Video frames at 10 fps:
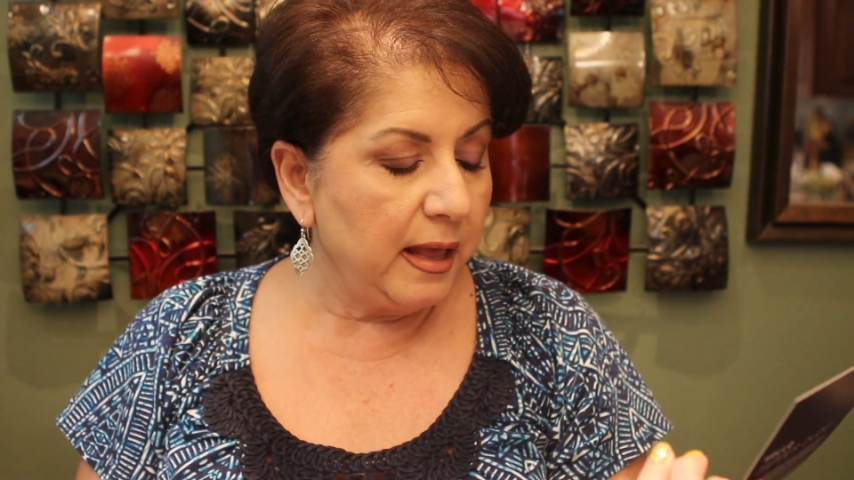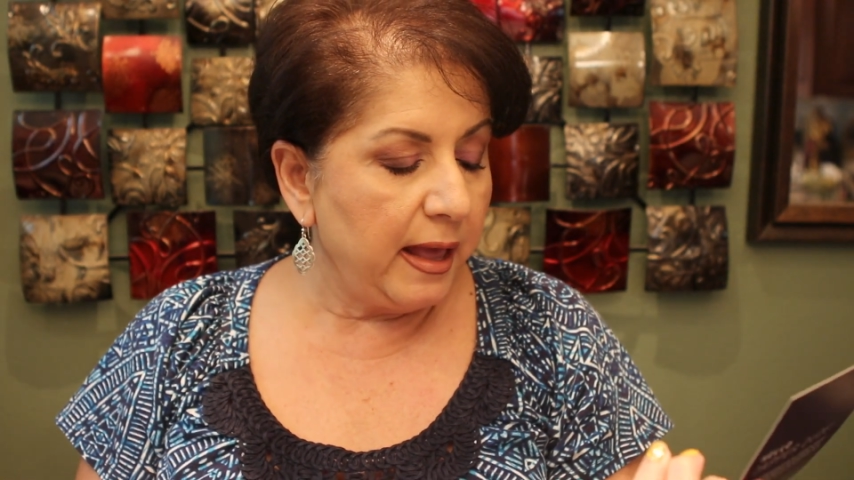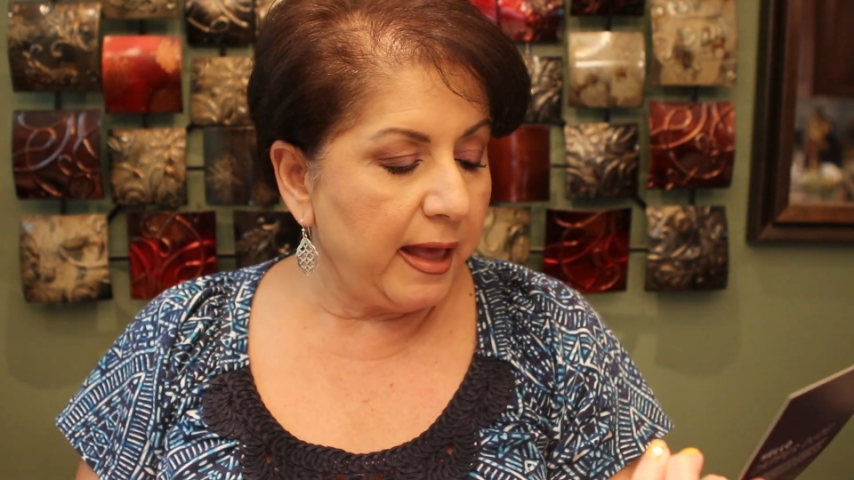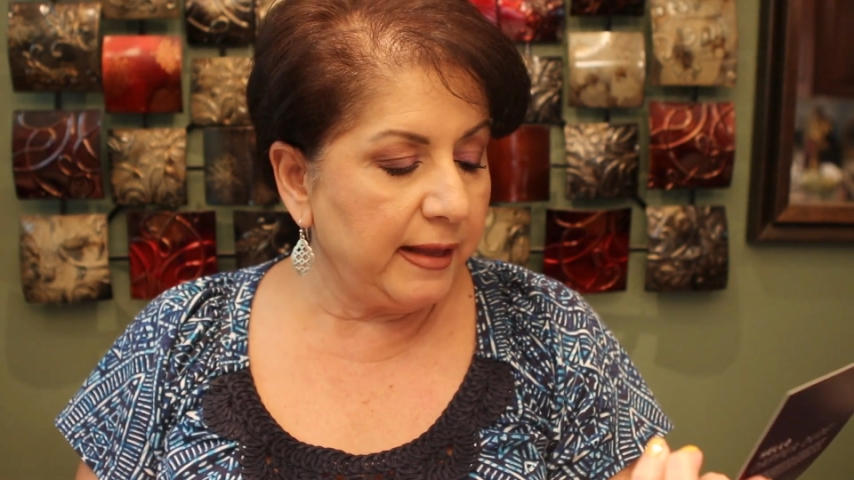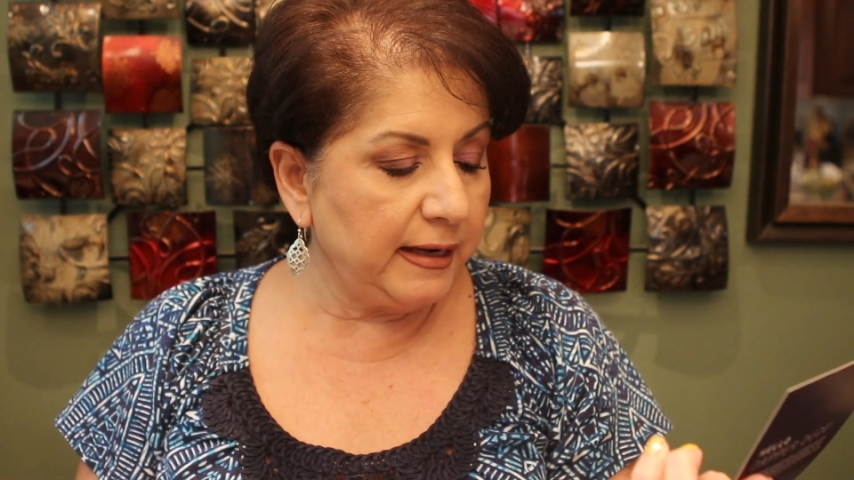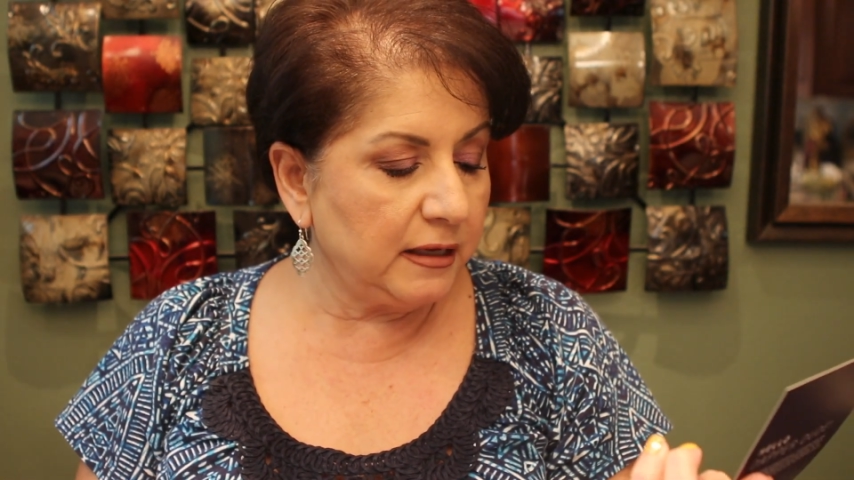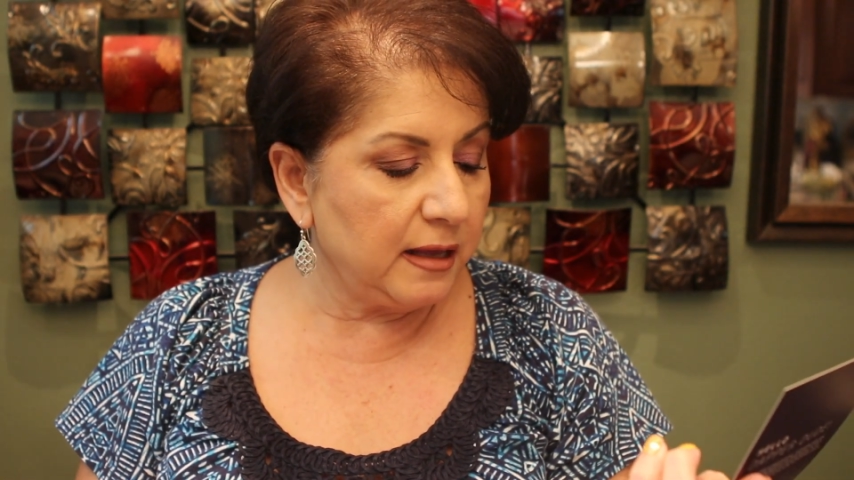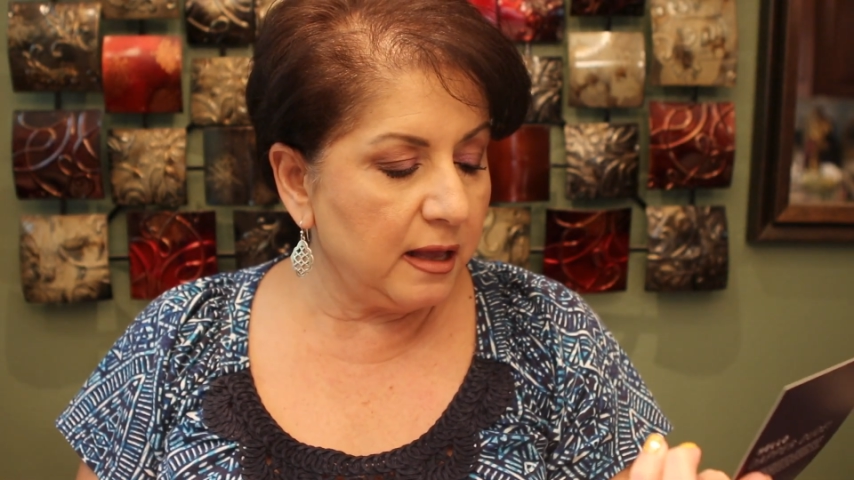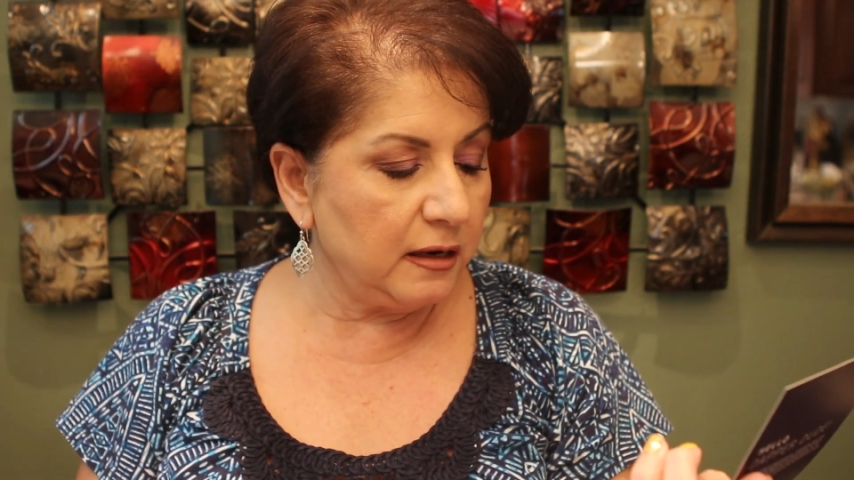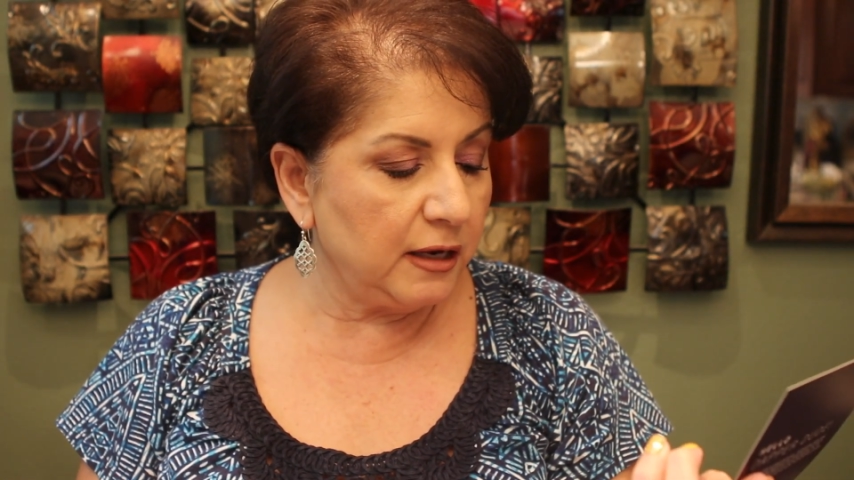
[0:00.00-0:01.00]
And
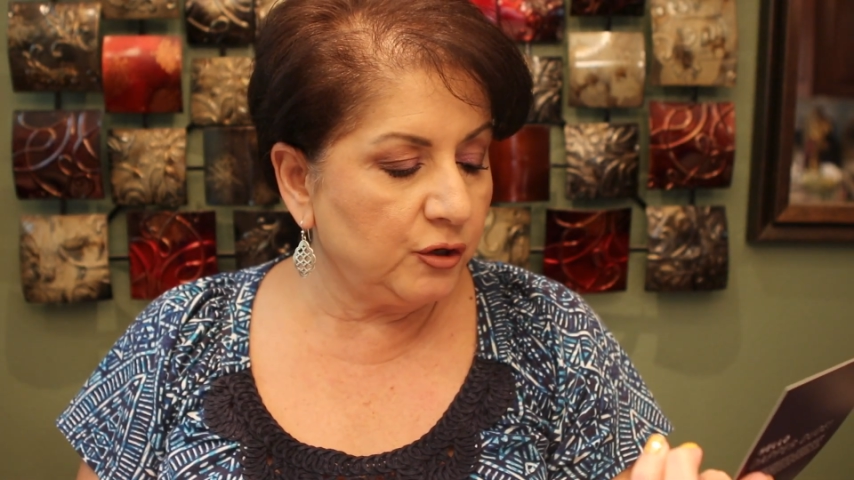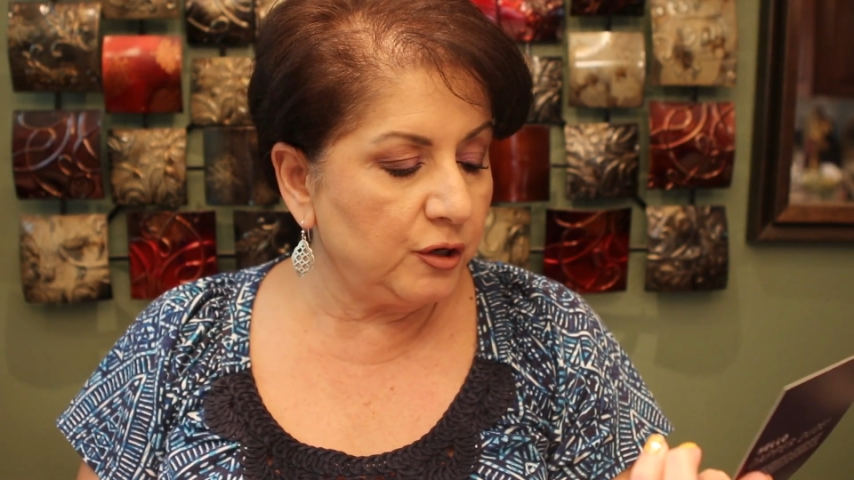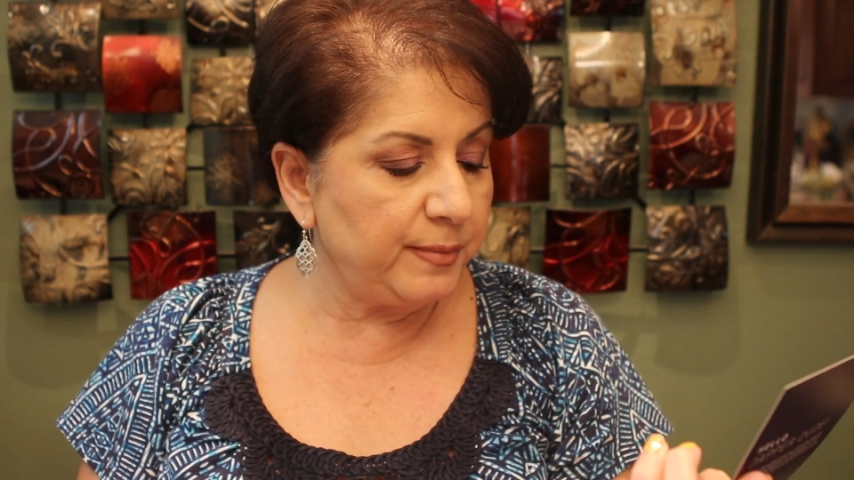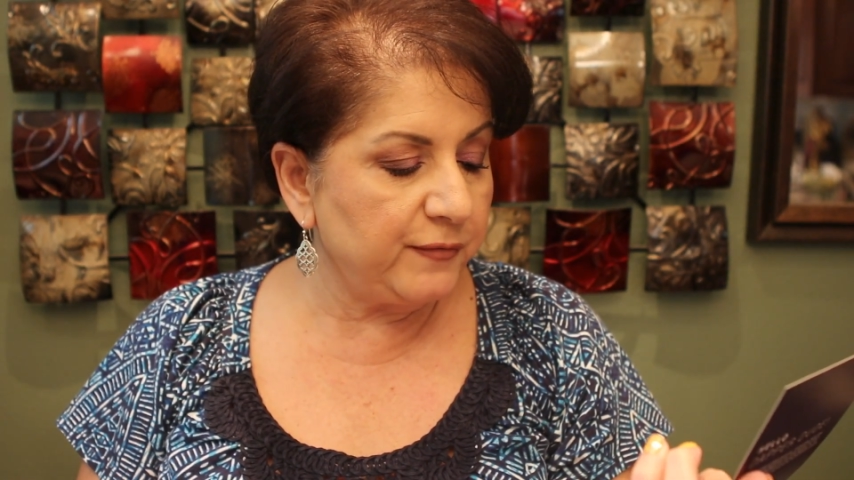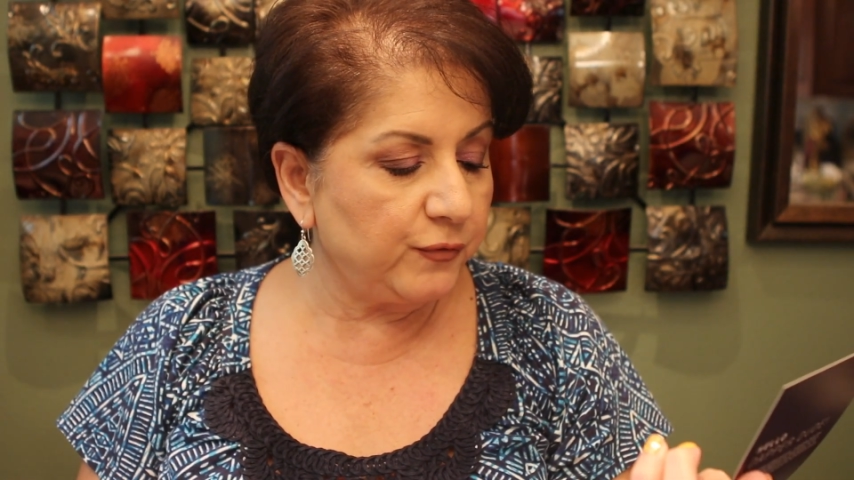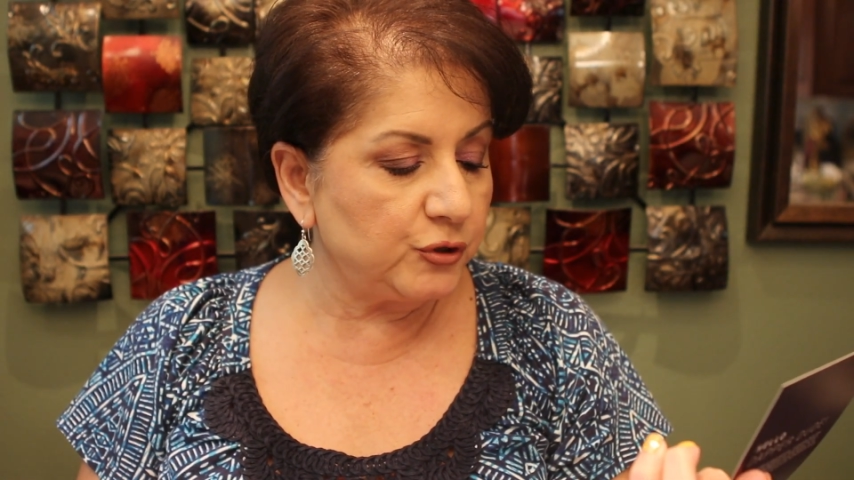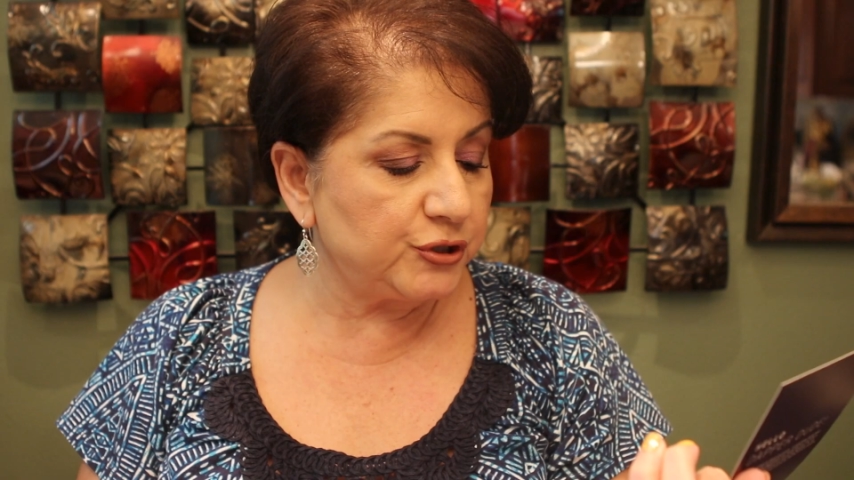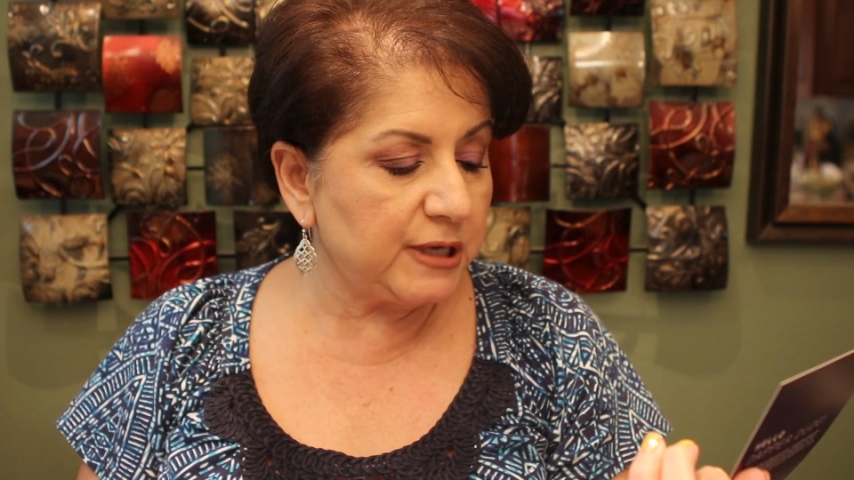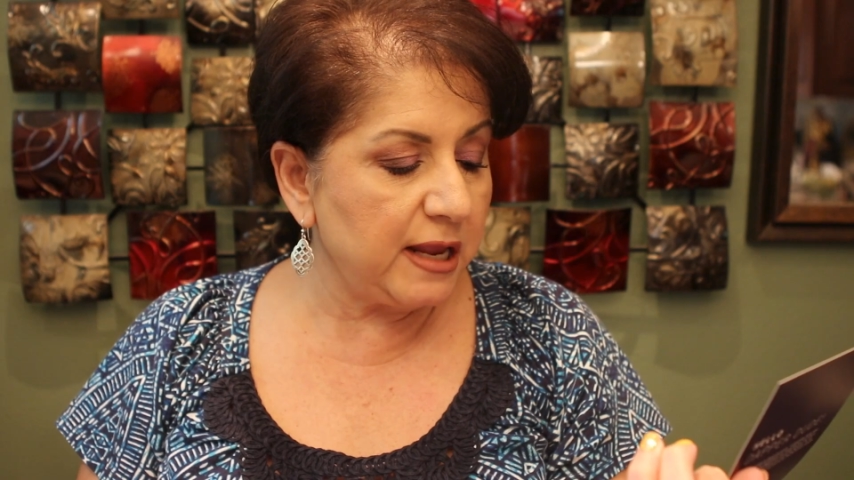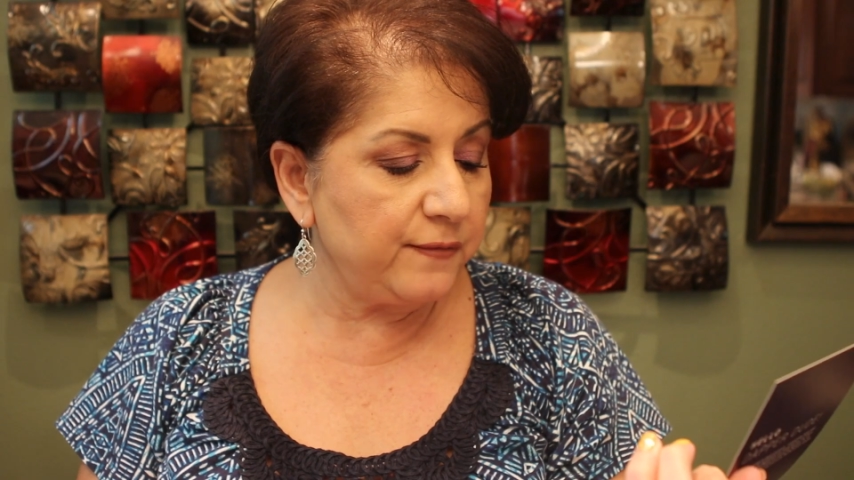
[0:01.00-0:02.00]
it could be for
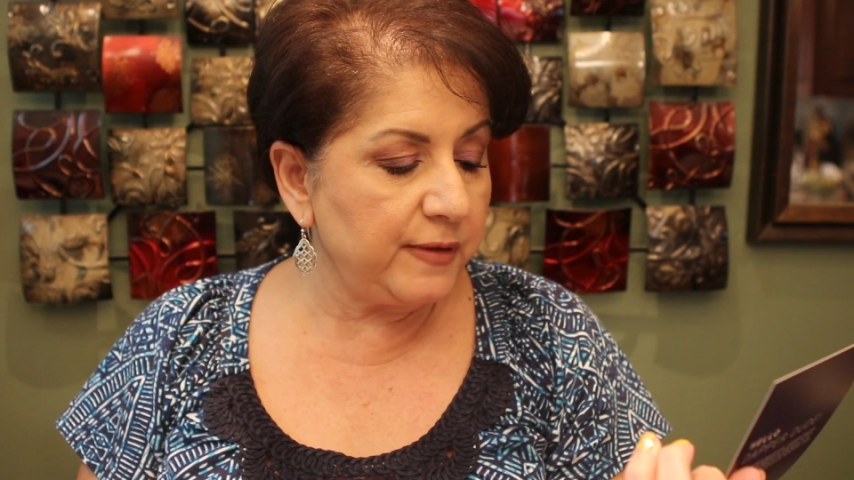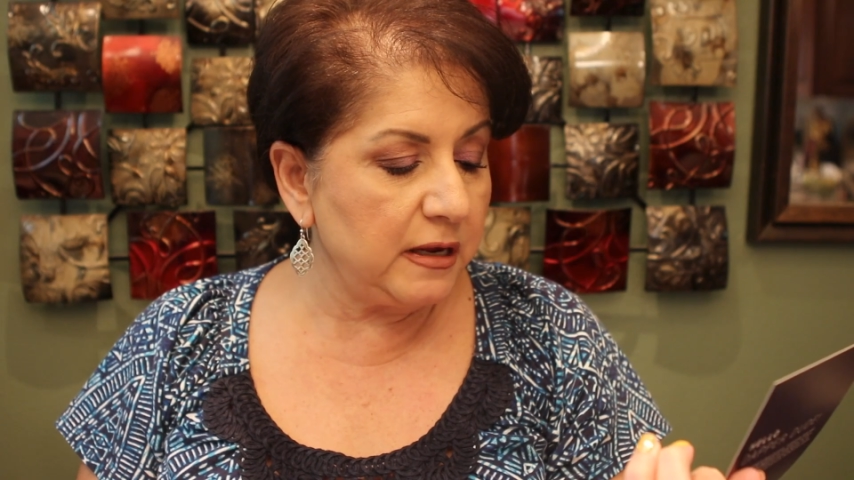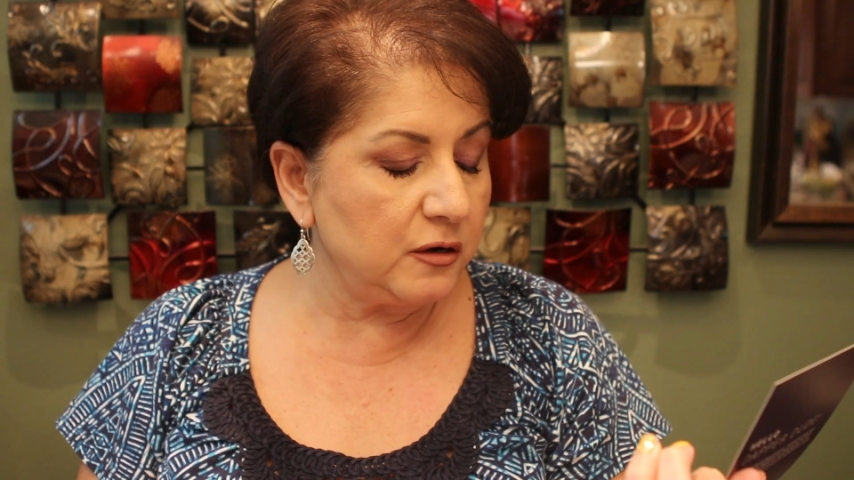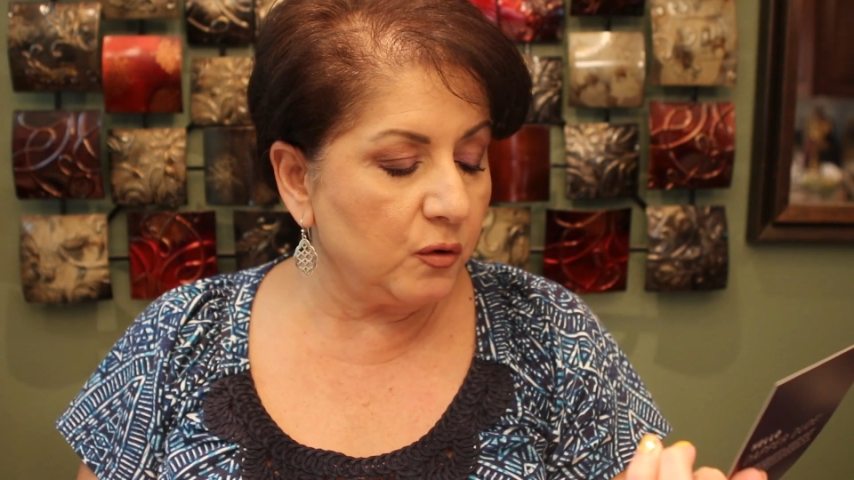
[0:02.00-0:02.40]
shaving,